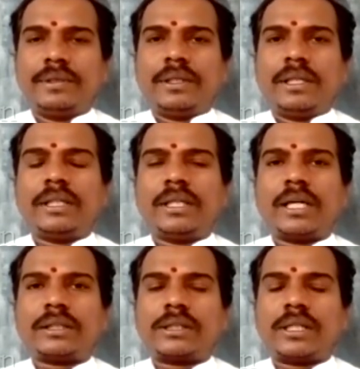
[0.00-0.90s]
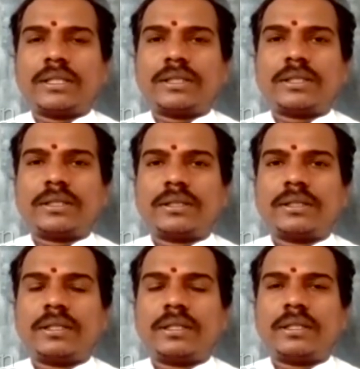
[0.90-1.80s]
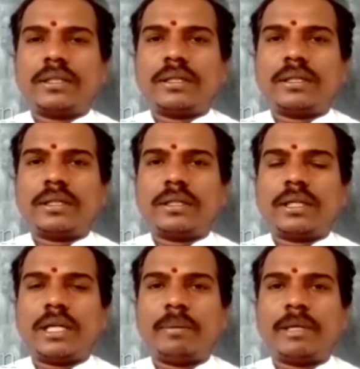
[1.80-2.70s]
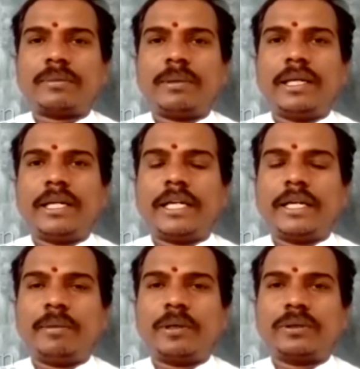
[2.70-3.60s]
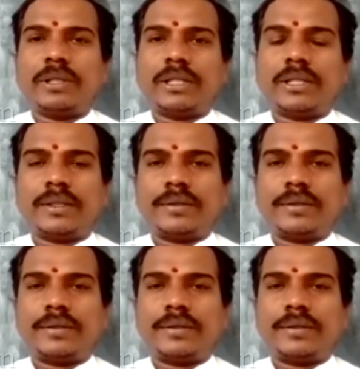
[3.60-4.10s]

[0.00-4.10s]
In the last class, I am explaining about the